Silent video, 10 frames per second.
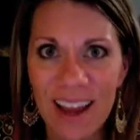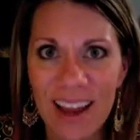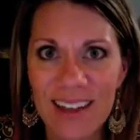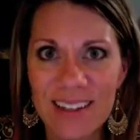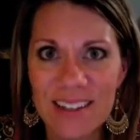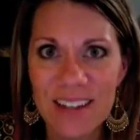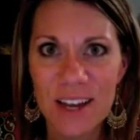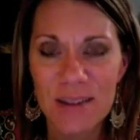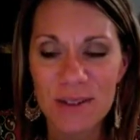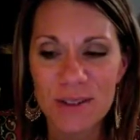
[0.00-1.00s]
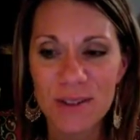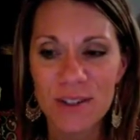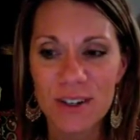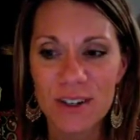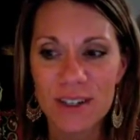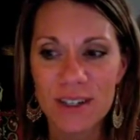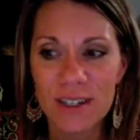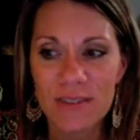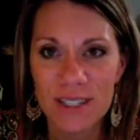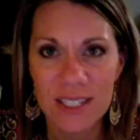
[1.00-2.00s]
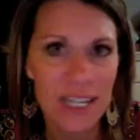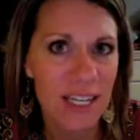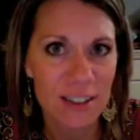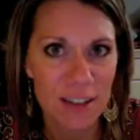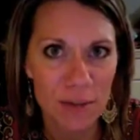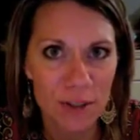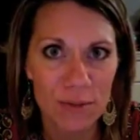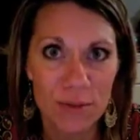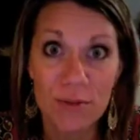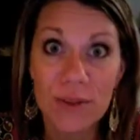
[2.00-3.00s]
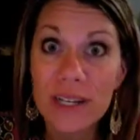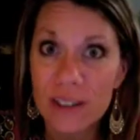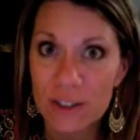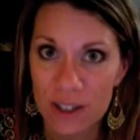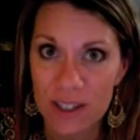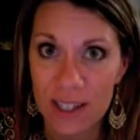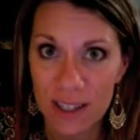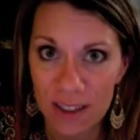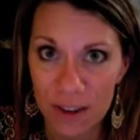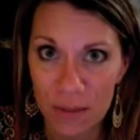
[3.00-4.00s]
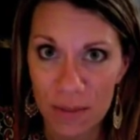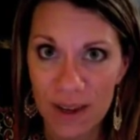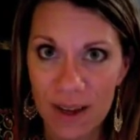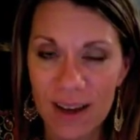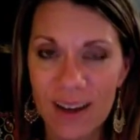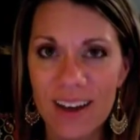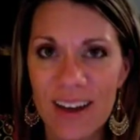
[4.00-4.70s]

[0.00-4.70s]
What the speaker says: And as we started investigating adoption, we're really drawn to Ethiopia.